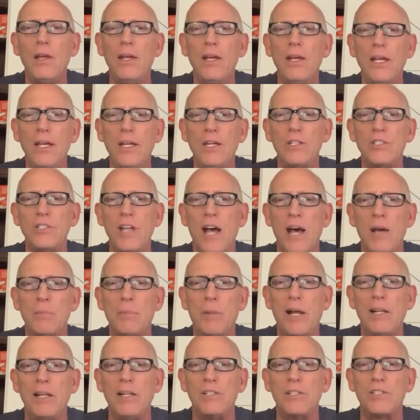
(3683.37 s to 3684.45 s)
It is not
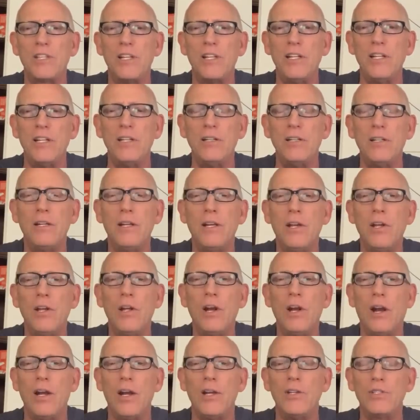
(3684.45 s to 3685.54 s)
Palestine.
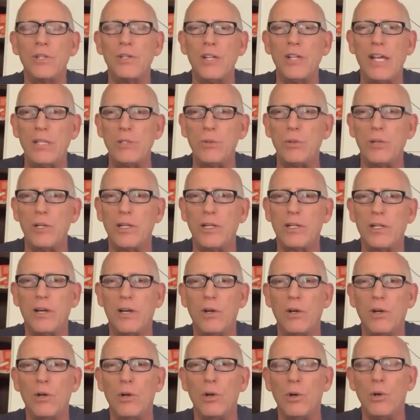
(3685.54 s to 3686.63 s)
All right, so that's what I
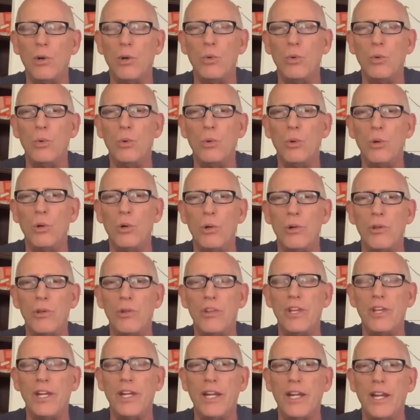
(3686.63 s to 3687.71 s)
call word
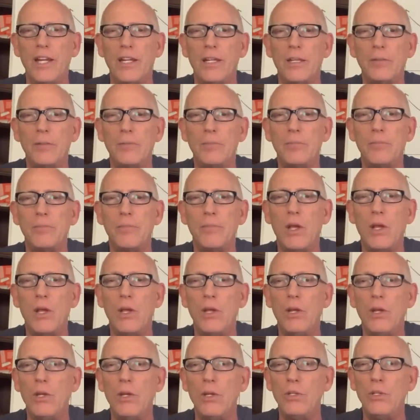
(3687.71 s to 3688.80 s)
thinking.
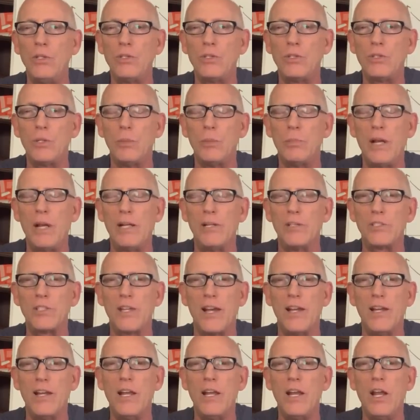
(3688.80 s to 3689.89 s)

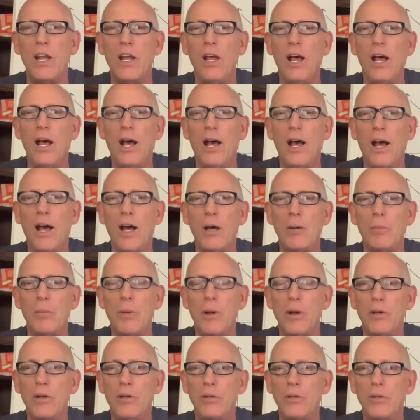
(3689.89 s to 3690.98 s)
Palestine. Um,
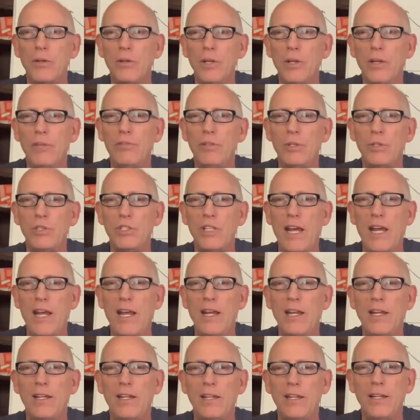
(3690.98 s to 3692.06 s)
if you
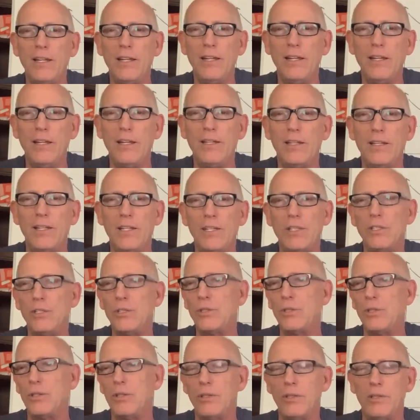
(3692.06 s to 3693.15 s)
say it is
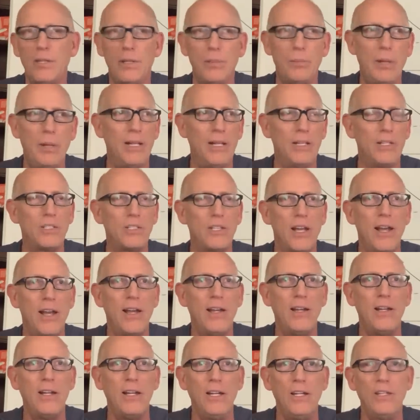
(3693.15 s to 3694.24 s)
that
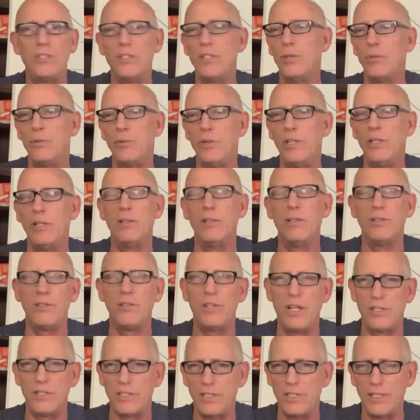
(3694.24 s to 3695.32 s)
Palestine isn't real or
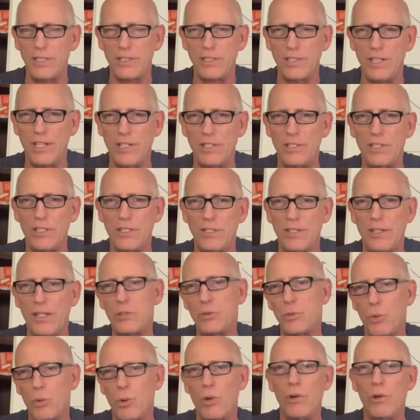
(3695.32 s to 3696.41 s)
doesn't exist. That's
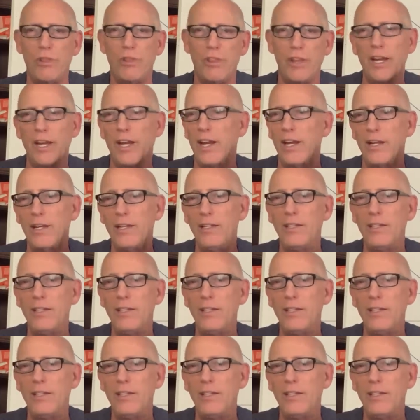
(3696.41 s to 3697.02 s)
word thinking.